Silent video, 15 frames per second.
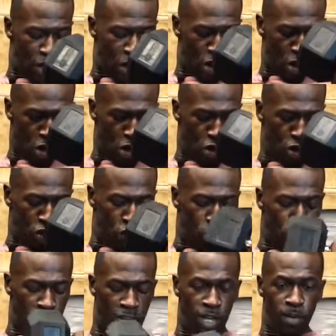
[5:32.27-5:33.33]
curl and
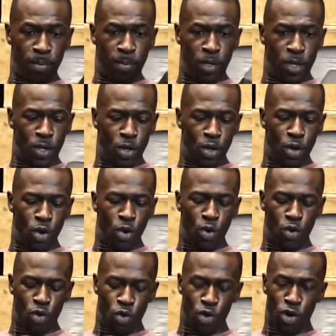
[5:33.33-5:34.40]
supinate them,
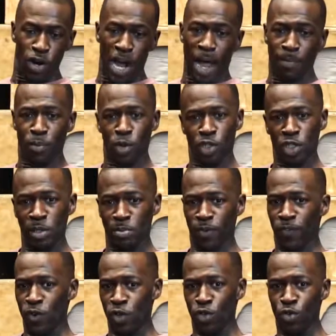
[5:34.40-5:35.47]
or I personally
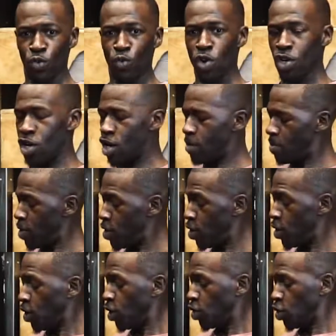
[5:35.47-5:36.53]
prefer to do one arm
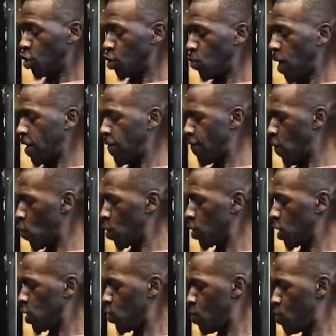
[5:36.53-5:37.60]
just so I can
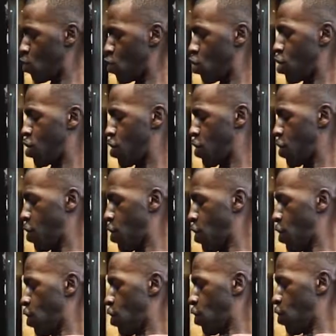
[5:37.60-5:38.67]
focus a little more
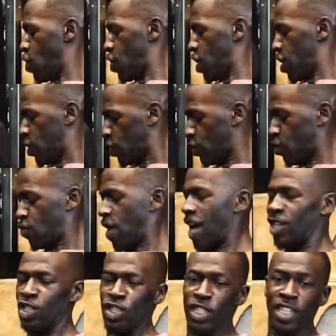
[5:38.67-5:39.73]
on each
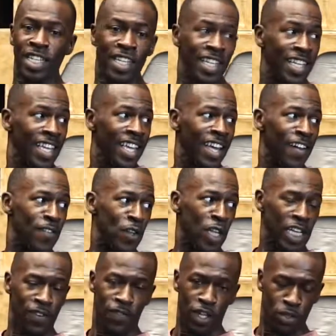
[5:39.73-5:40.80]
contraction. I feel
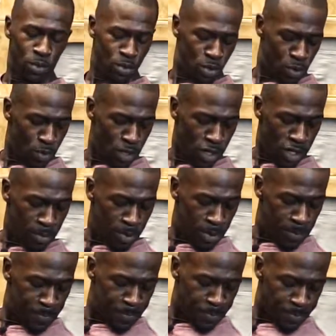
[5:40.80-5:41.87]
like if I do two arms,
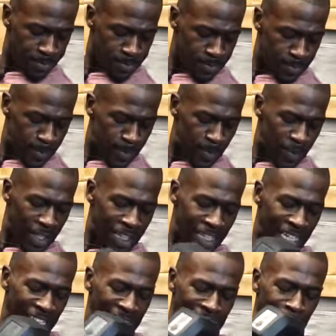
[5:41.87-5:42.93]

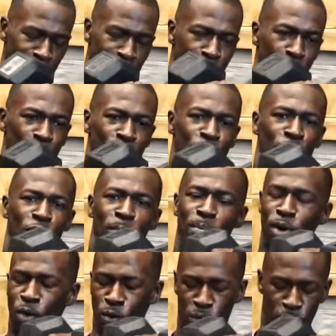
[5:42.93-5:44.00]
then I stop focusing on
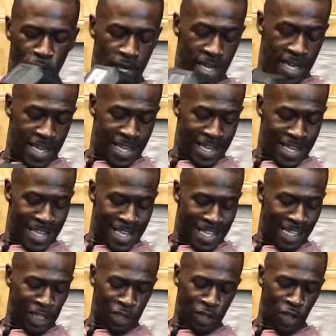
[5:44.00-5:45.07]
both.
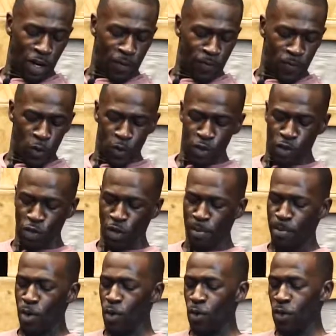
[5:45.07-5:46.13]
I start focusing
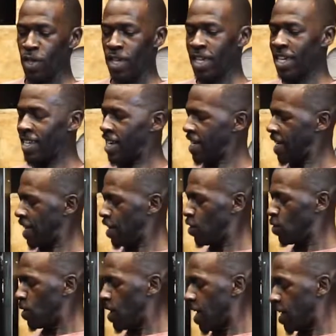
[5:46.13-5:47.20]
on both and I get a
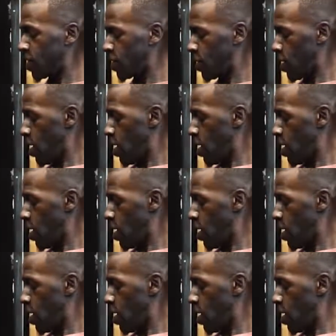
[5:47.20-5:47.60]
little less